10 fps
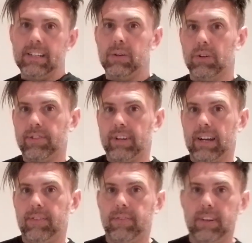You also
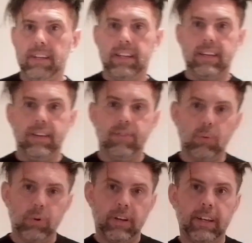have to think, if
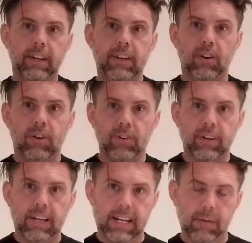you're working
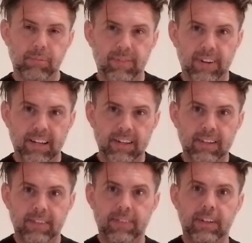on an
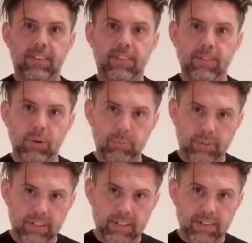amplifier that's
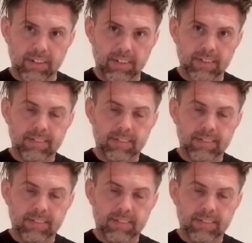upturned,